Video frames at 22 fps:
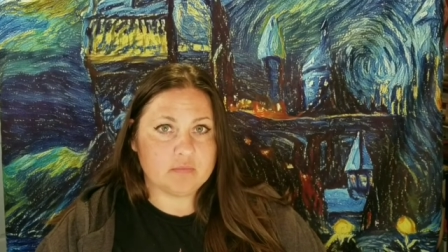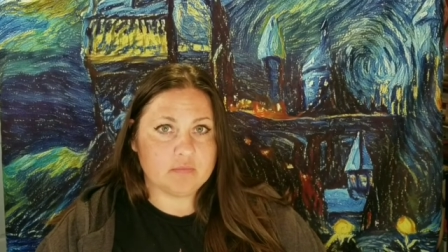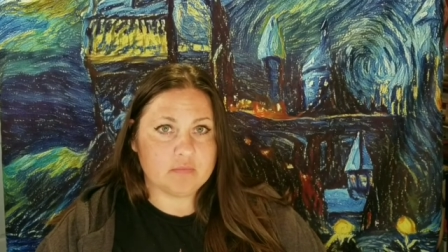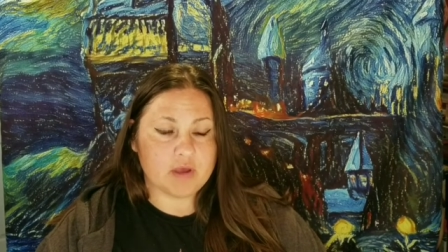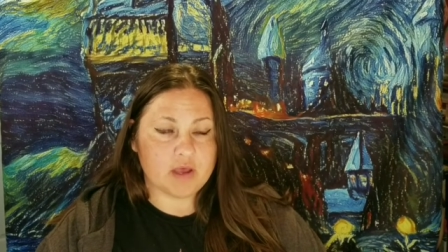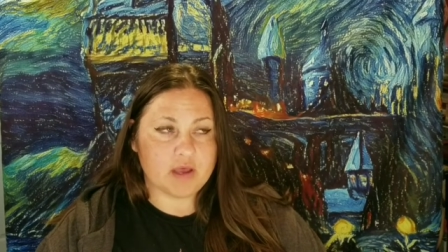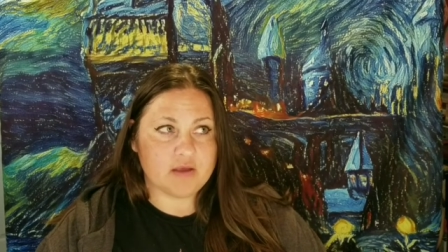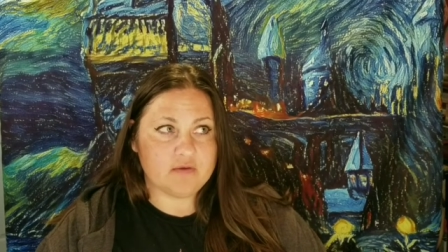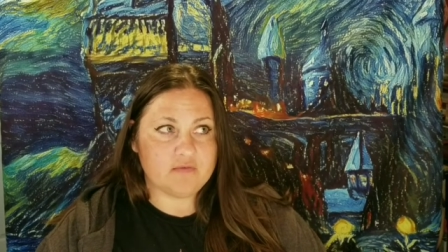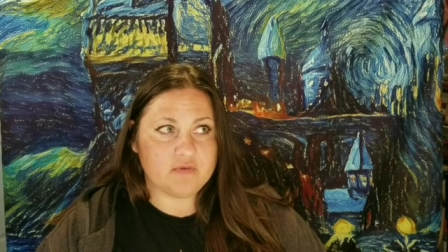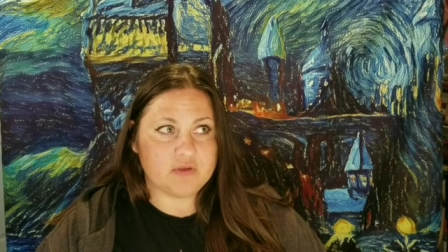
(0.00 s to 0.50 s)

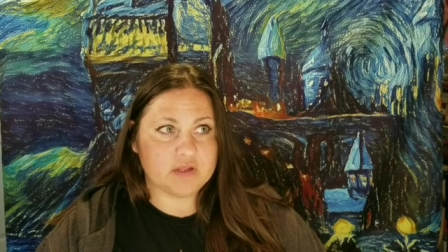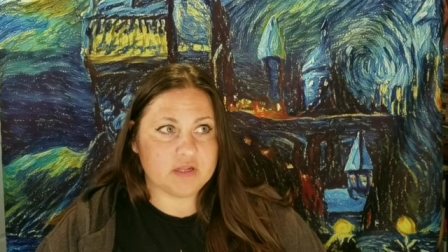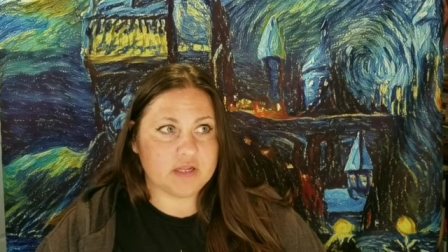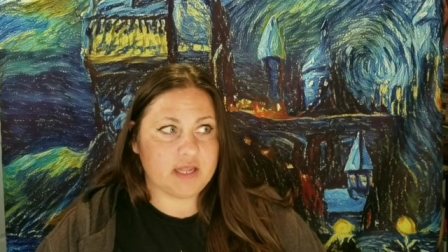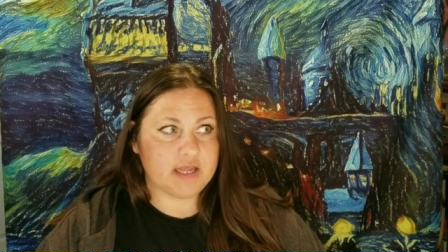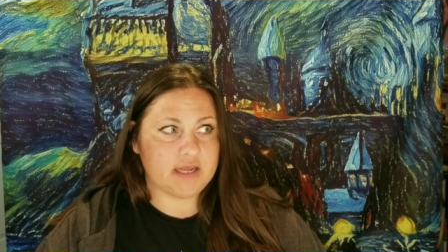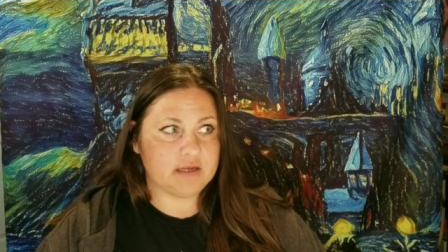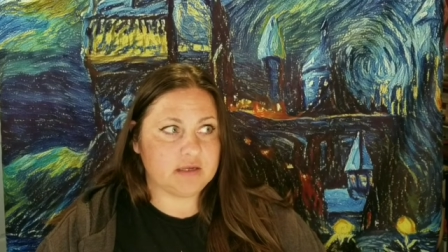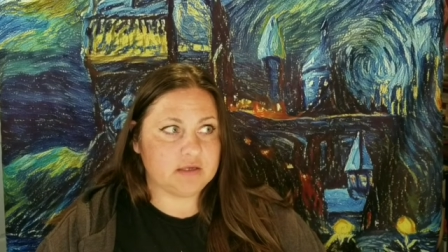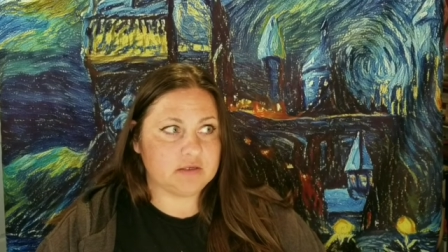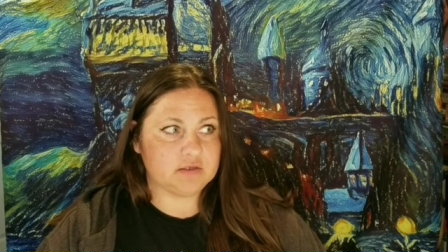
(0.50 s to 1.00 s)
I feel
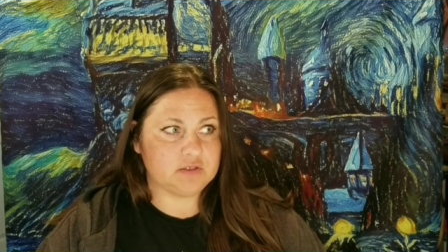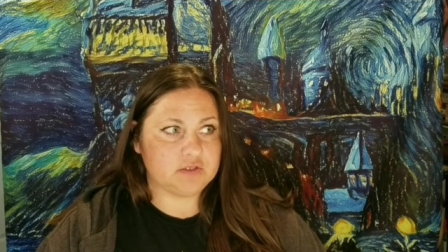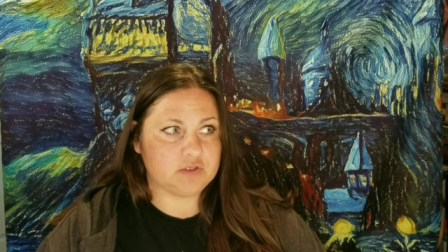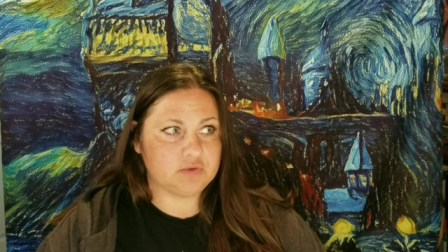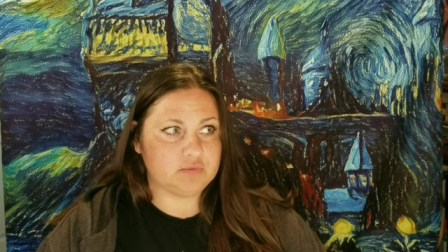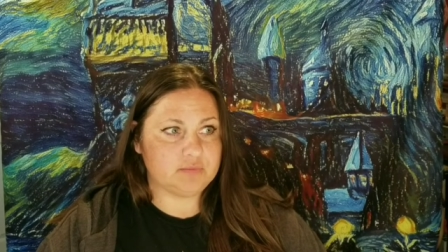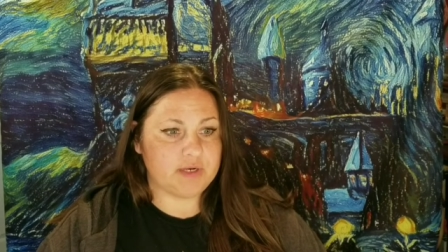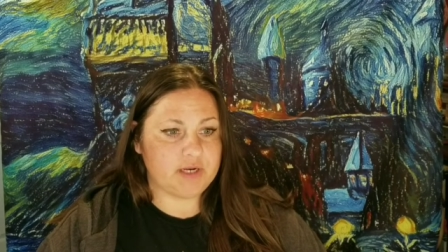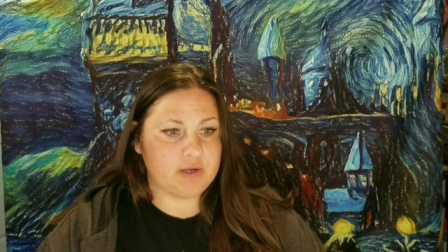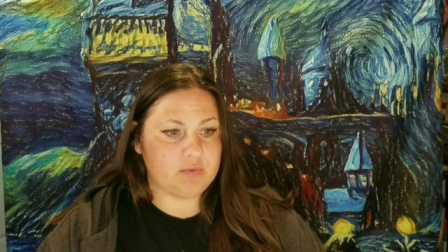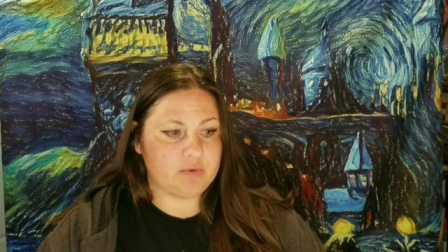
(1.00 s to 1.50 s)
like too
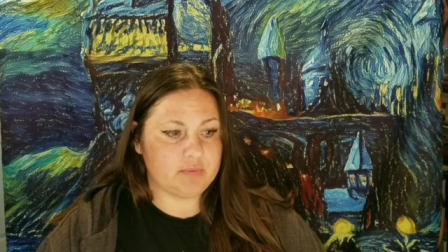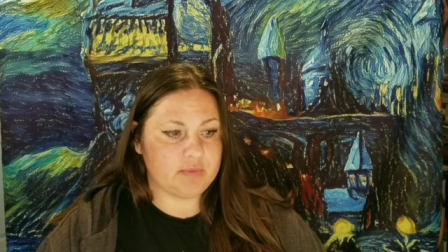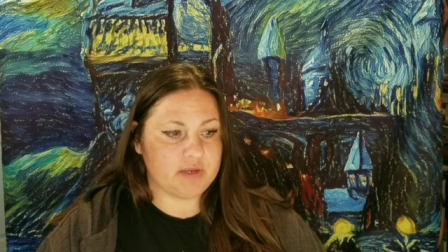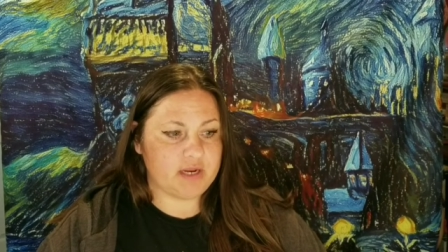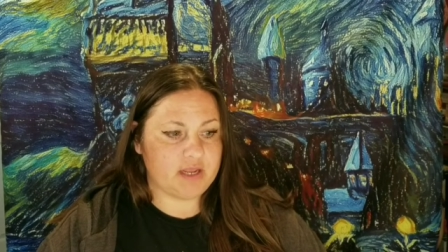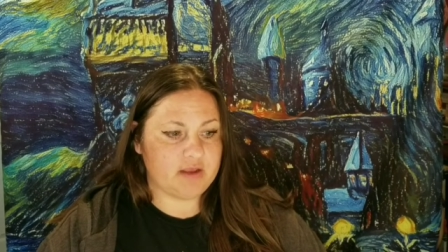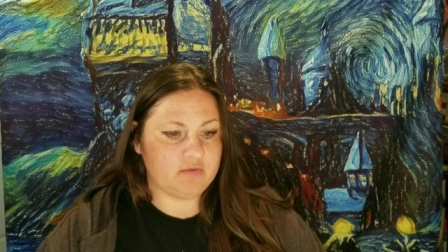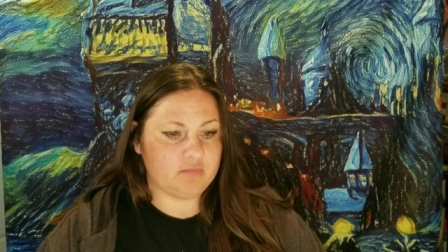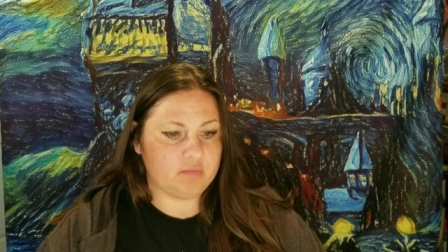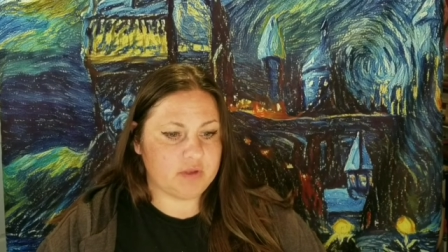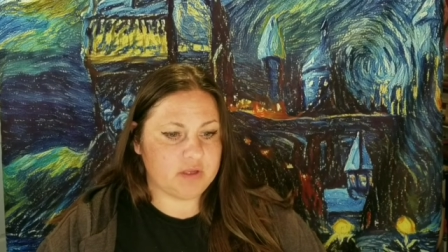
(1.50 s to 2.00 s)
many women
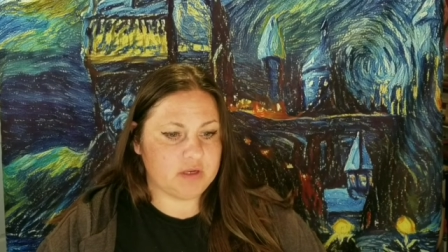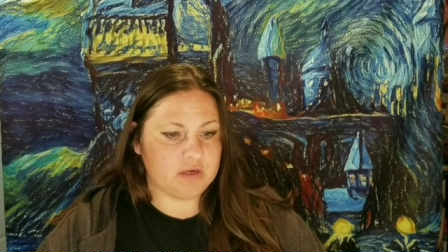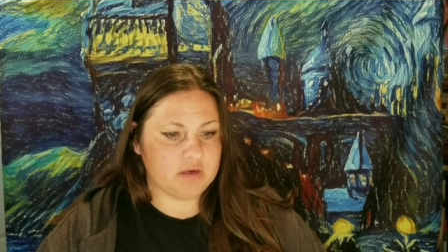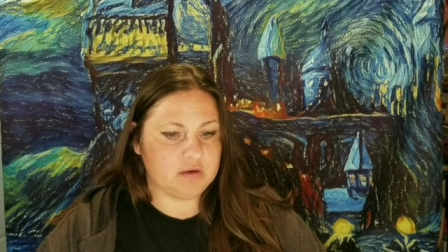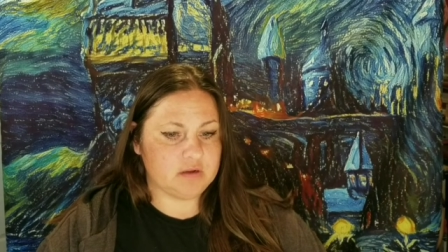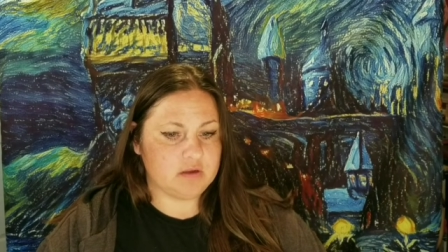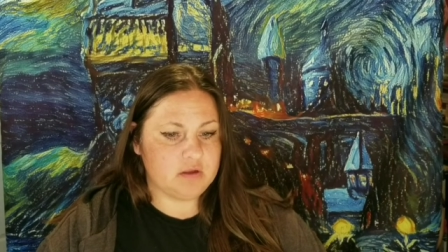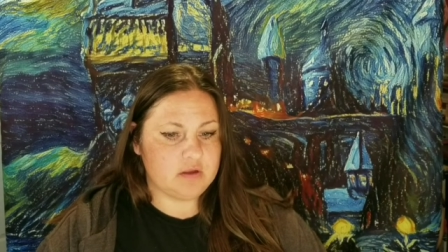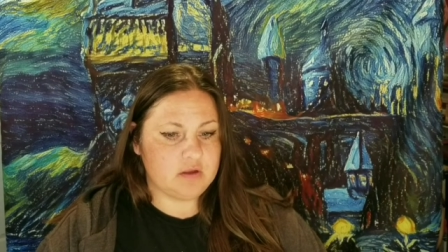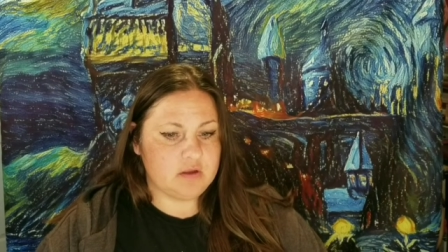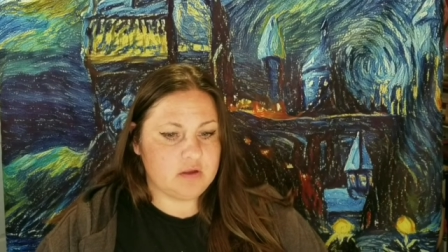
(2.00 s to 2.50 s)
have been
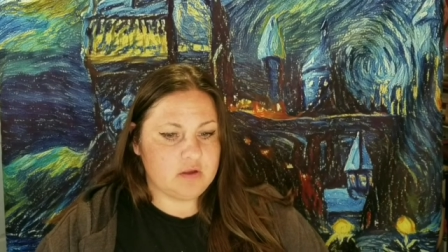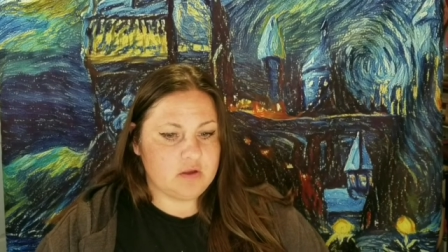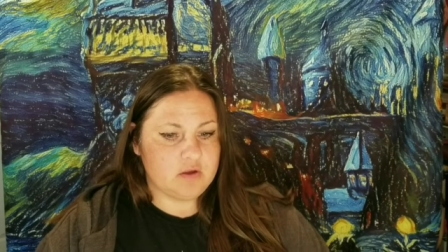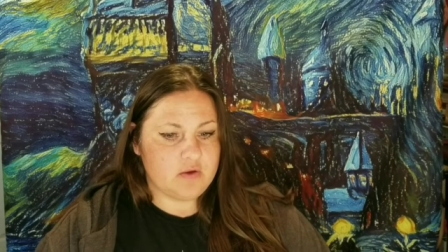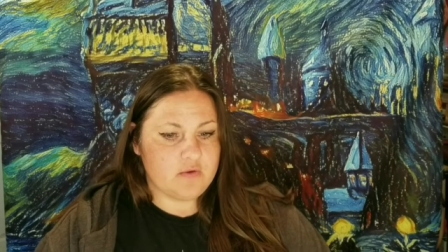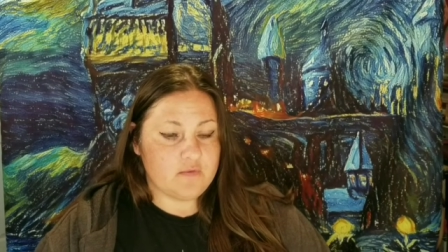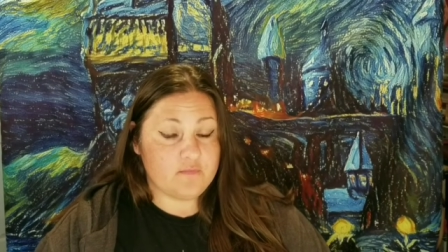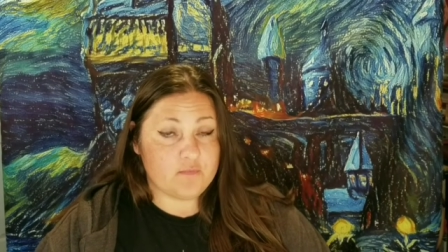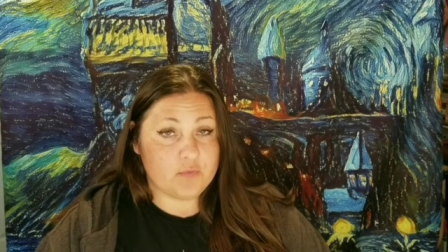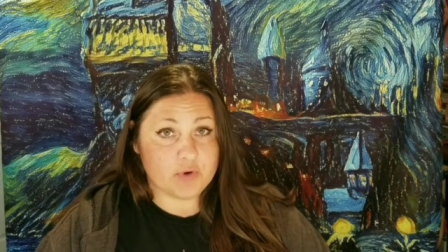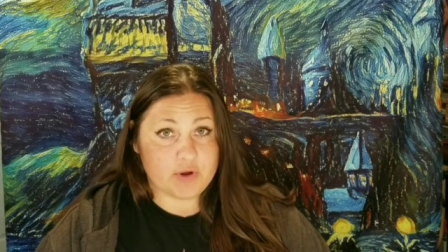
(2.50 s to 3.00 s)

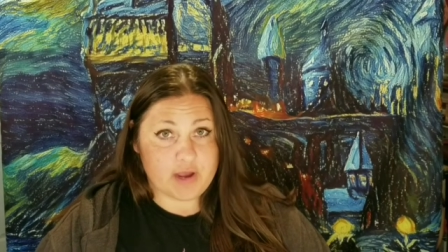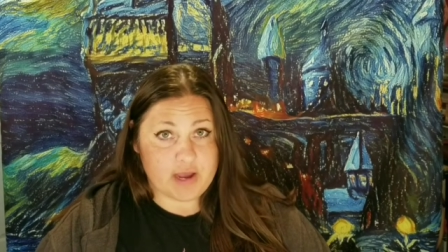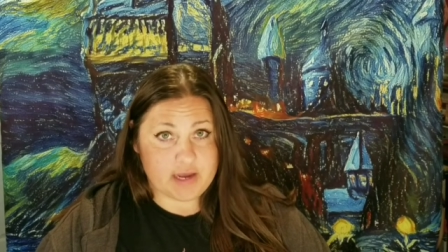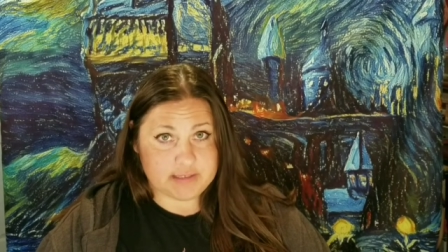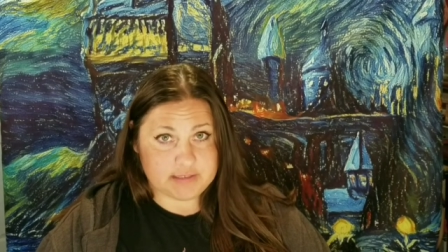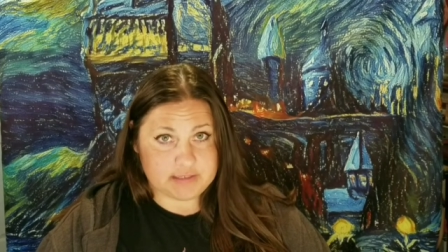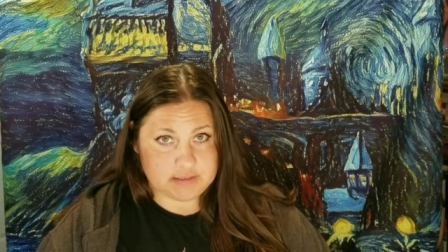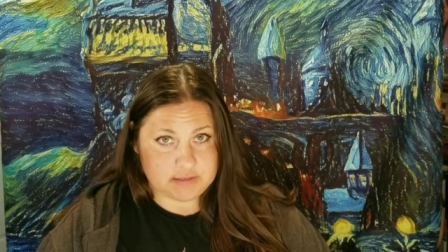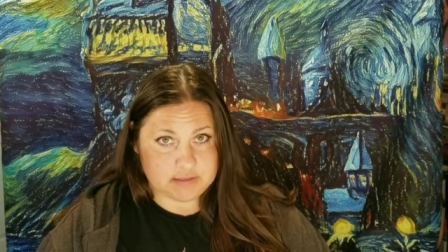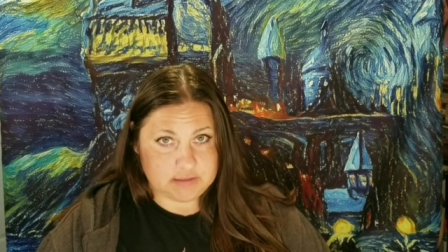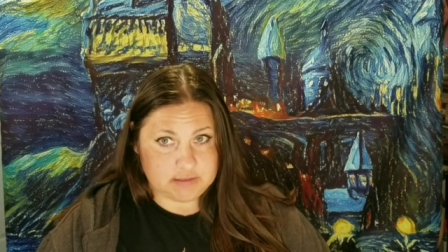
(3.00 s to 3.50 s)

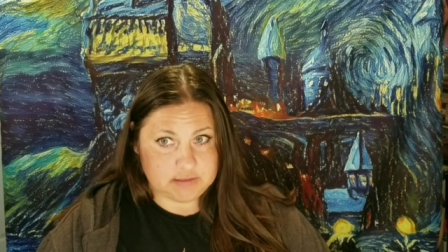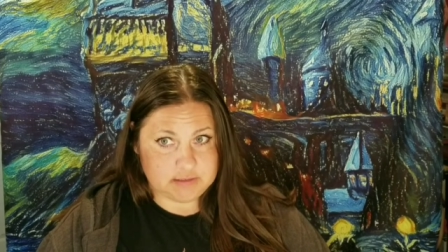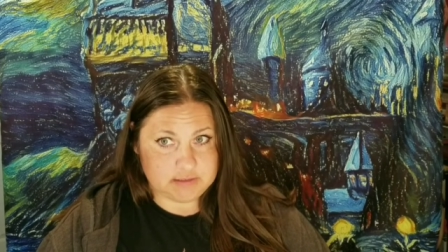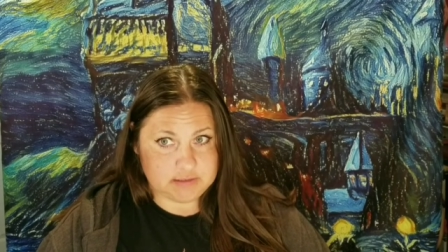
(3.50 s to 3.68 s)
forgotten.